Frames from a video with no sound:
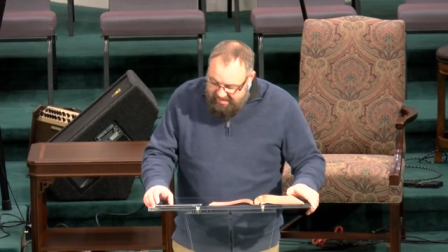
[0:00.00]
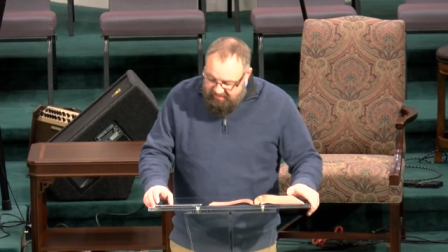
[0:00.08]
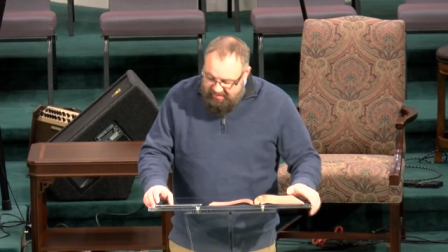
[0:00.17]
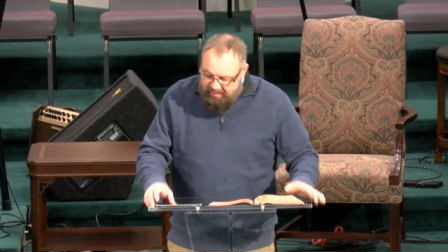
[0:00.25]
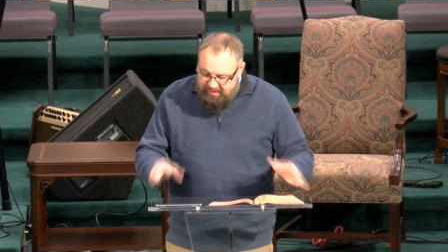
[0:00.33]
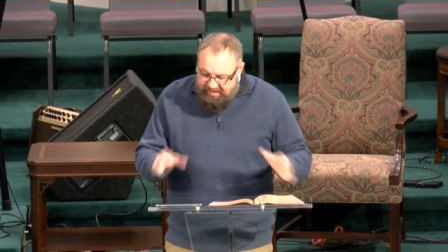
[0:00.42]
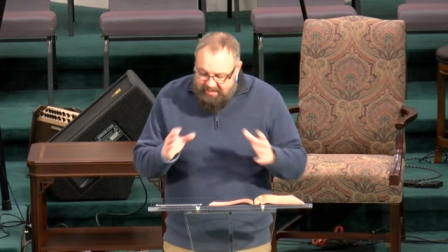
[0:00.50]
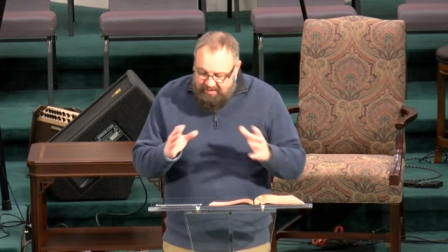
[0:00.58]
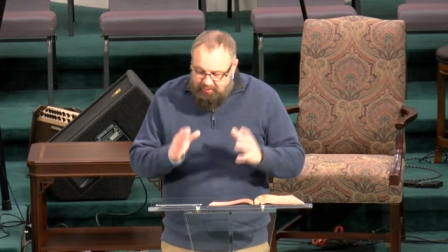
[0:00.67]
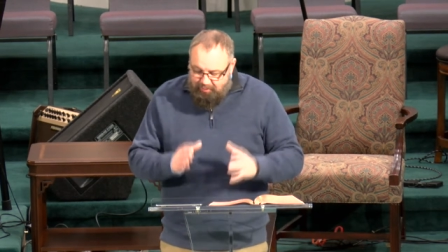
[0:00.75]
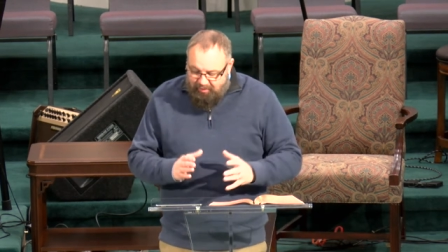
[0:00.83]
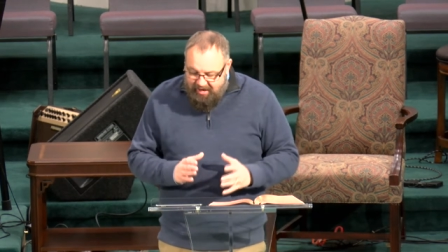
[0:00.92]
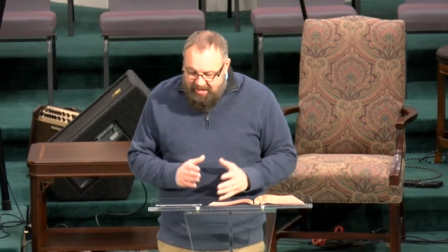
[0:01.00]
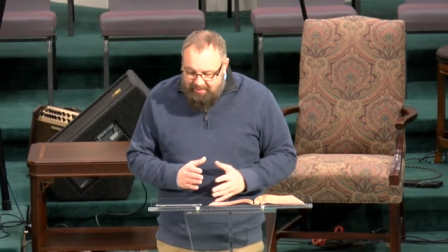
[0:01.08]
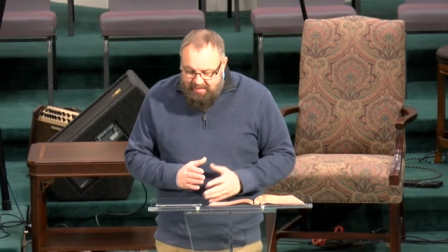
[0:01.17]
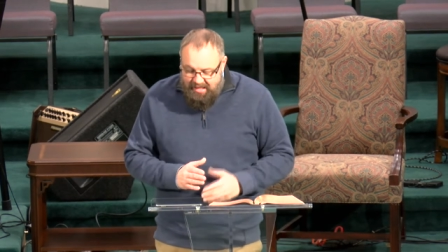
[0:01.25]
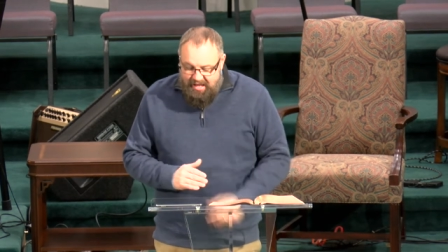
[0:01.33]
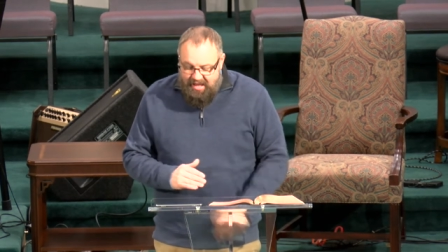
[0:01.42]
they began to pray
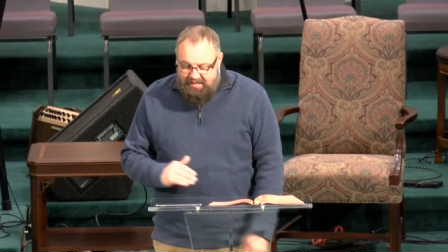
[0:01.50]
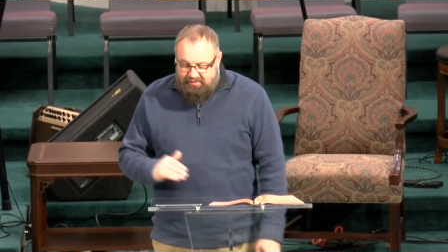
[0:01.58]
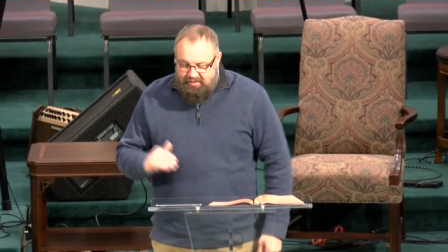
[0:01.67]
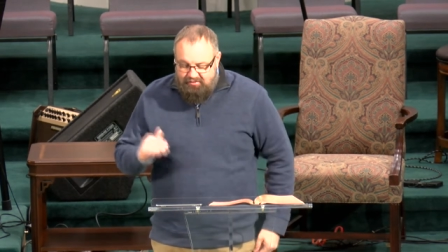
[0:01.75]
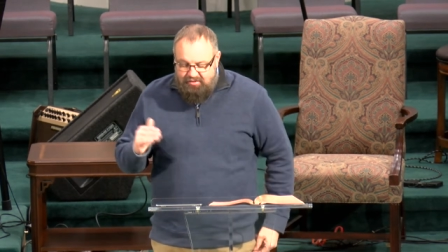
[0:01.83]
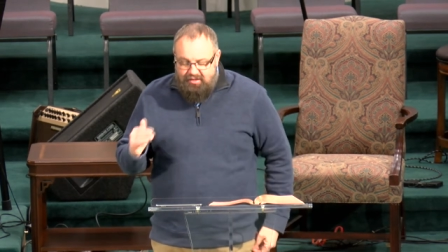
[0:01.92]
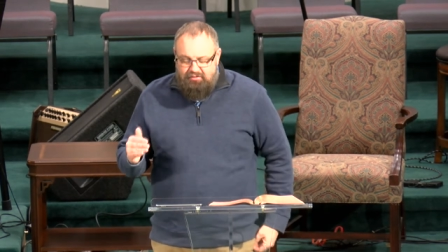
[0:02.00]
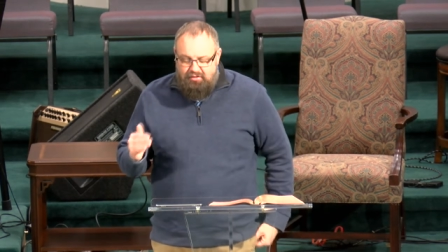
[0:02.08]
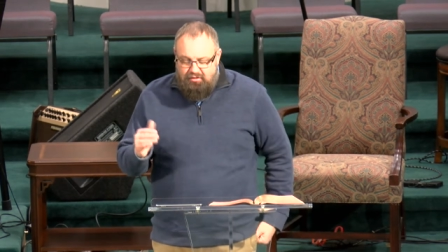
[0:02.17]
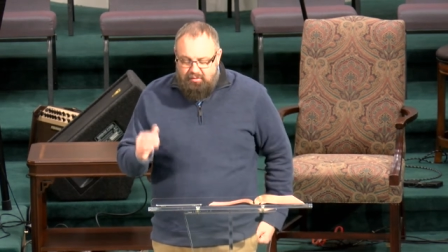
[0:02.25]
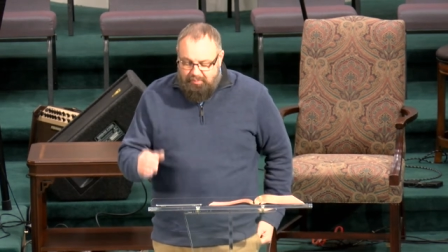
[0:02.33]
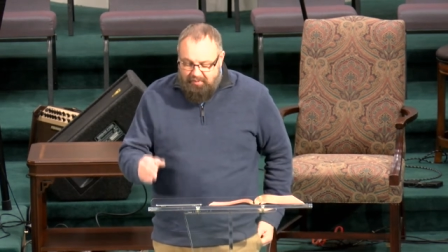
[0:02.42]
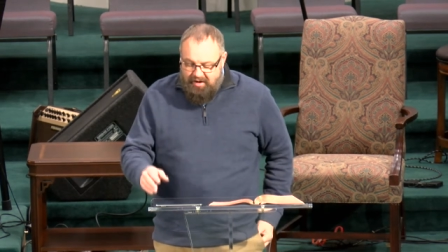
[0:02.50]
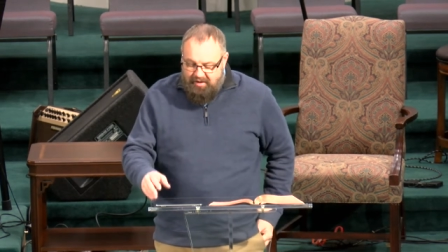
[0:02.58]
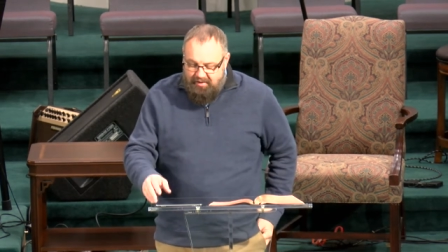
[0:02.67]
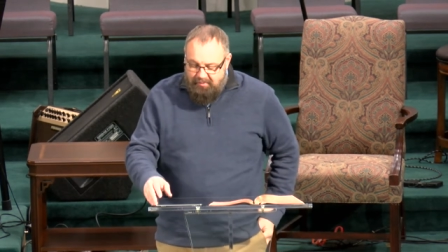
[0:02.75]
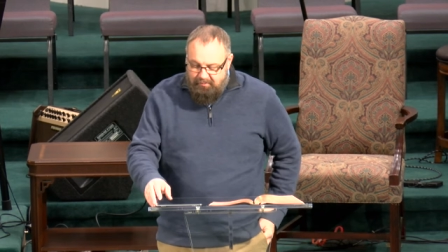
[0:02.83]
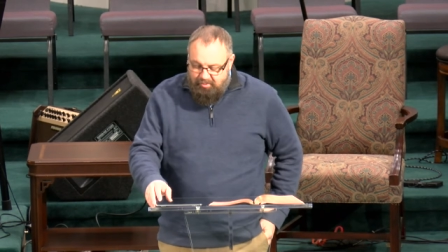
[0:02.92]
and continued to prayer,